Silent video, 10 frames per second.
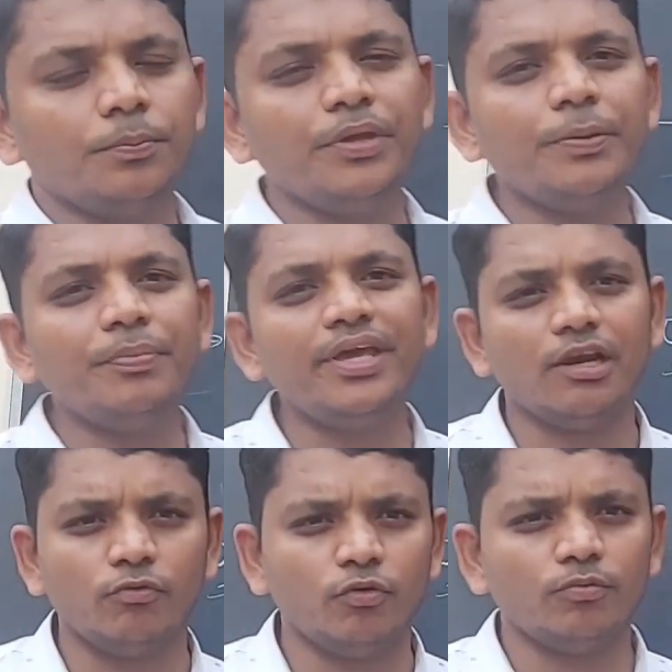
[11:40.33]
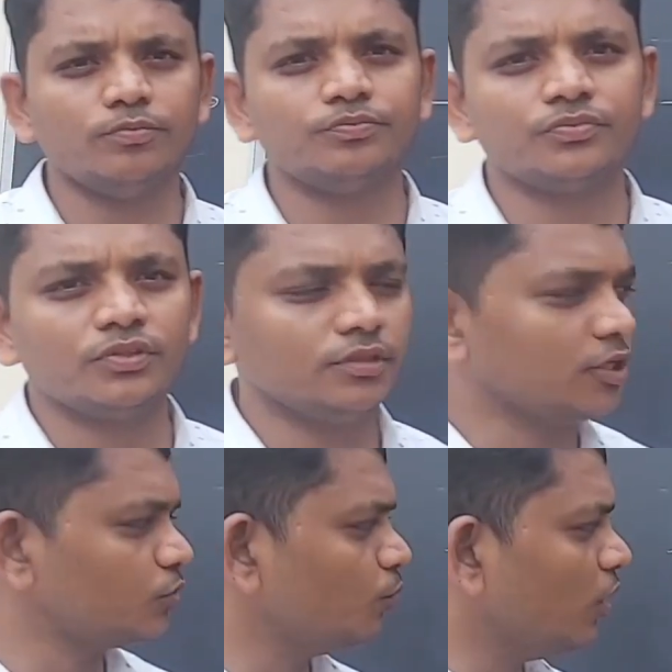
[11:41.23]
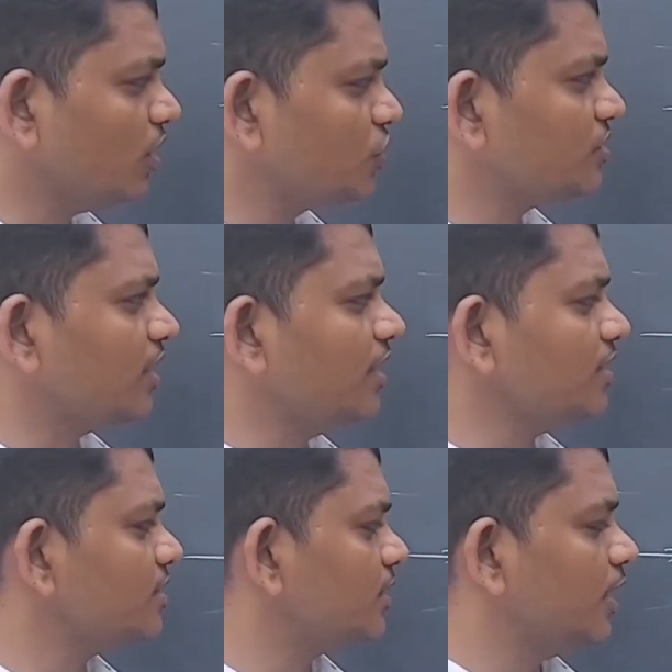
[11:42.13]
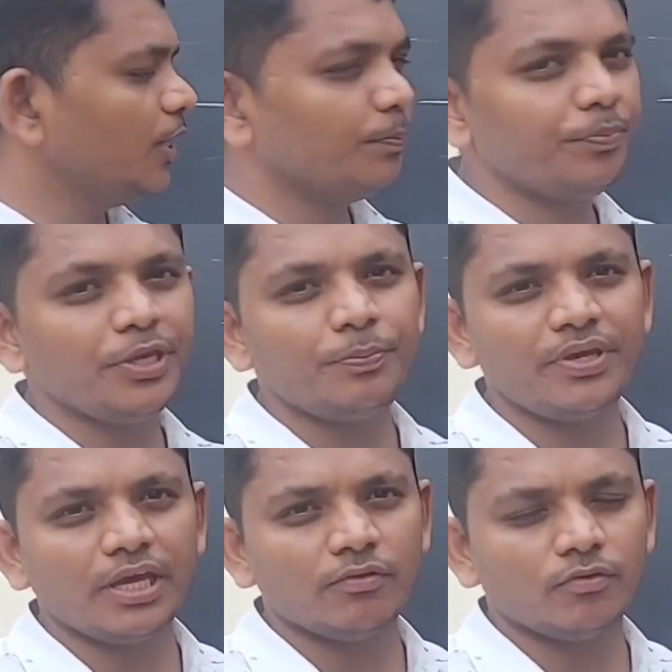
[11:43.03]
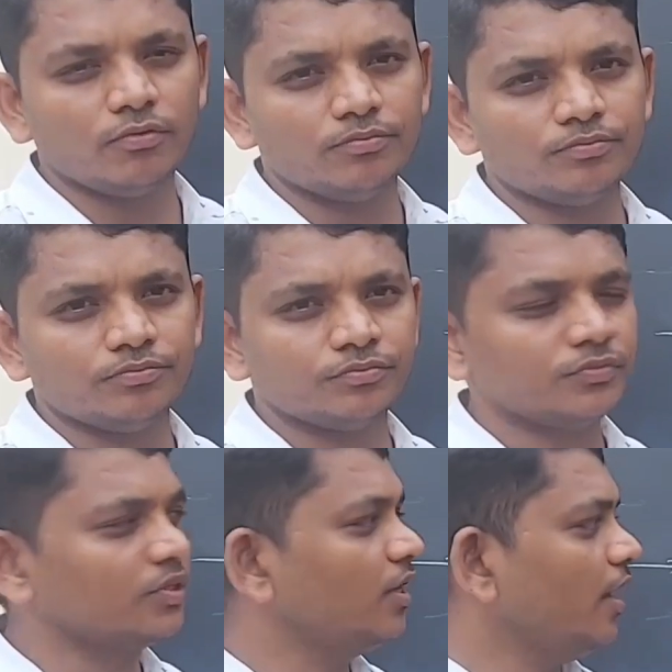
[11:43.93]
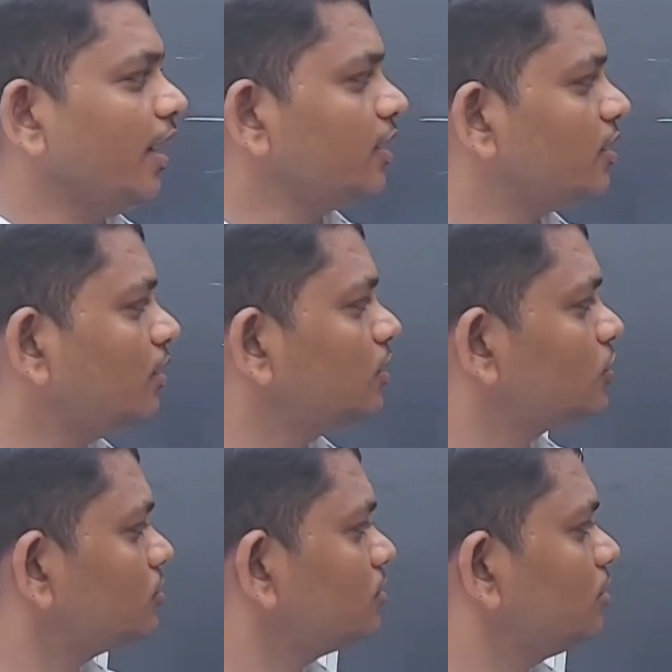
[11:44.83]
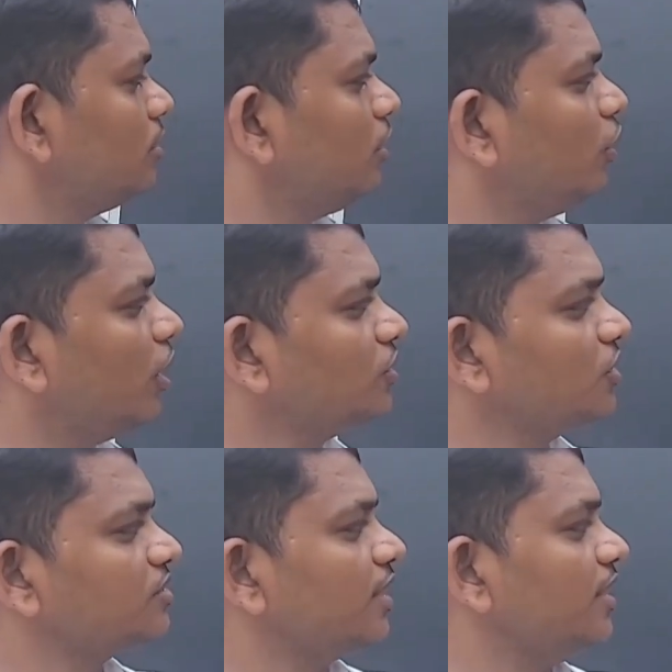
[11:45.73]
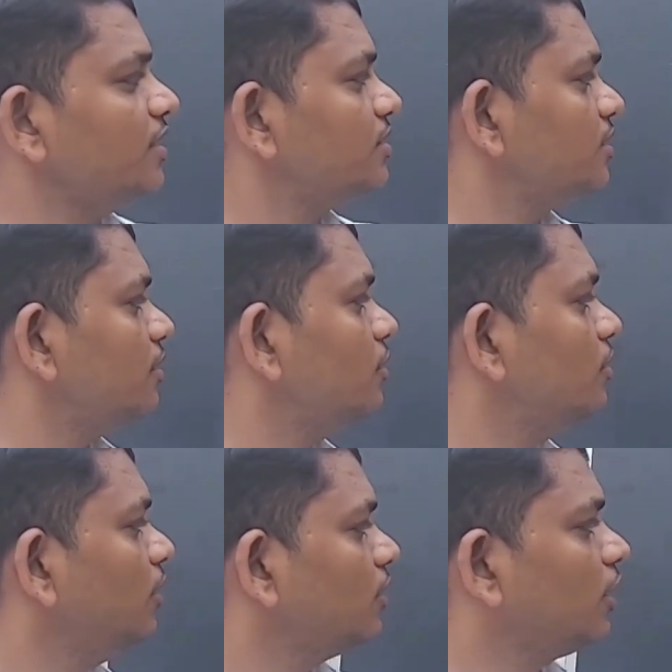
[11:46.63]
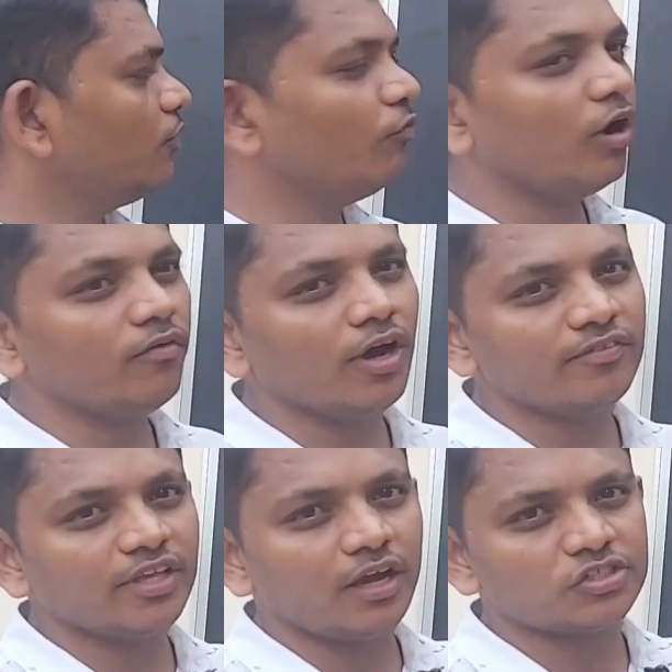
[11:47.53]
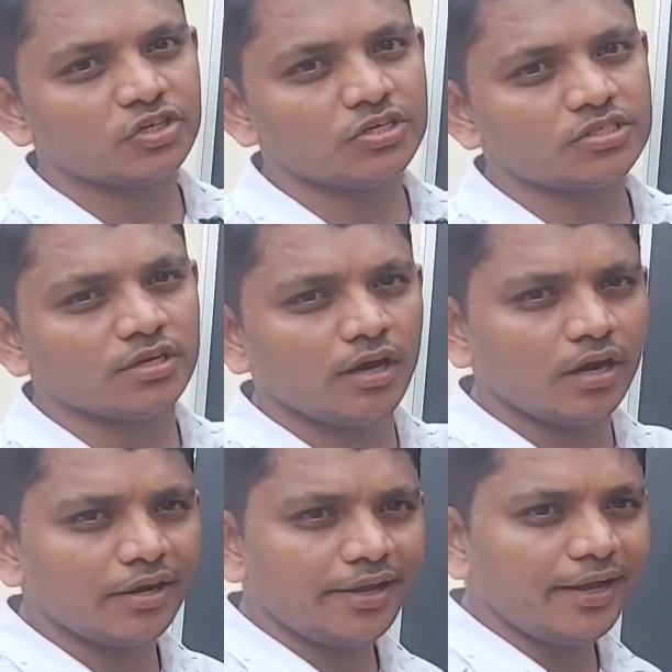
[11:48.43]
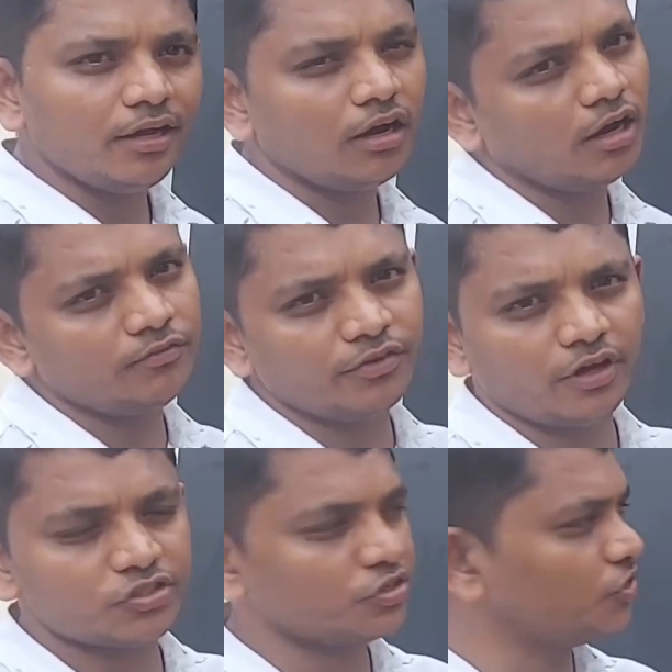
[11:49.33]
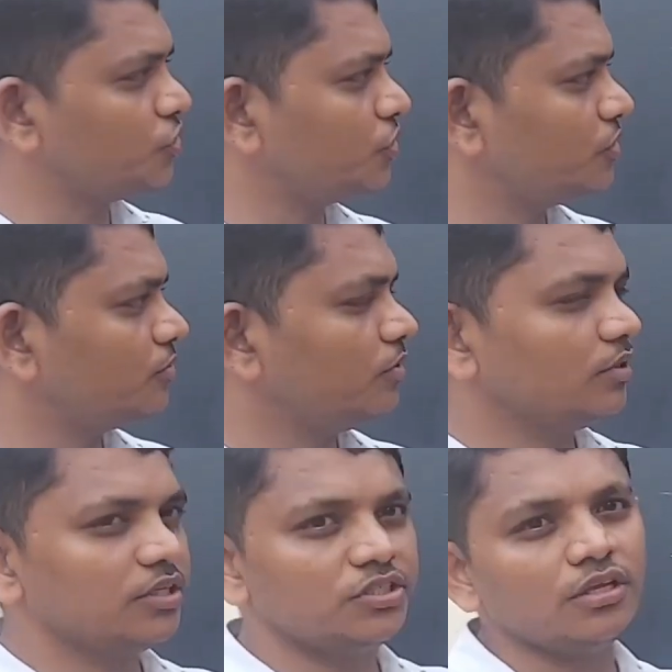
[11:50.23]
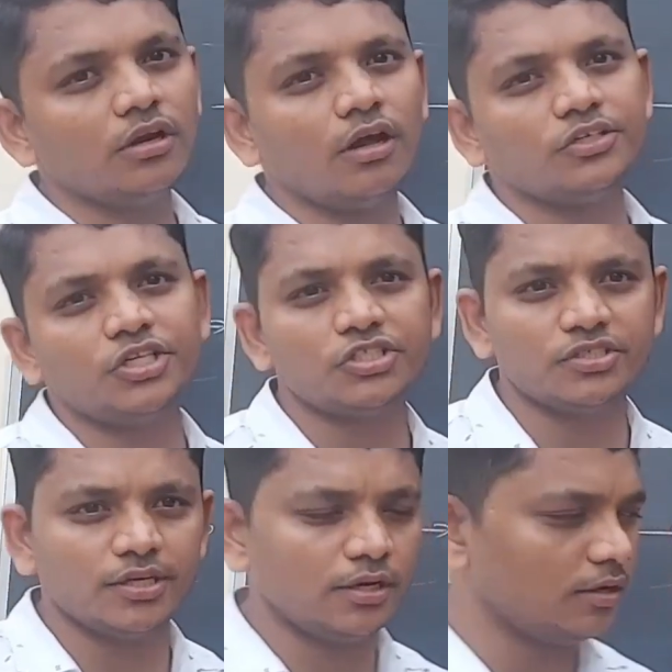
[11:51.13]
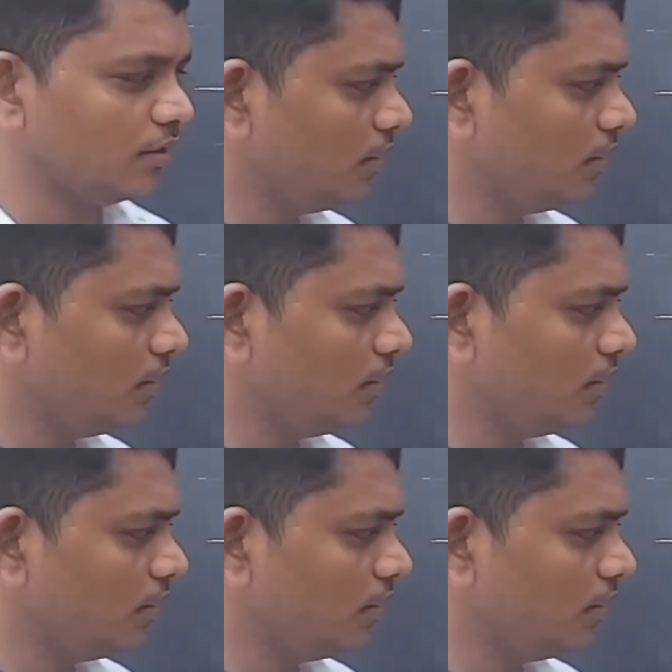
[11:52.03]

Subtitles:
PPLO. The smallest cell is PPLO, and the largest cell is the vava of the ostrich or egg of the ostrich. This is the largest cell.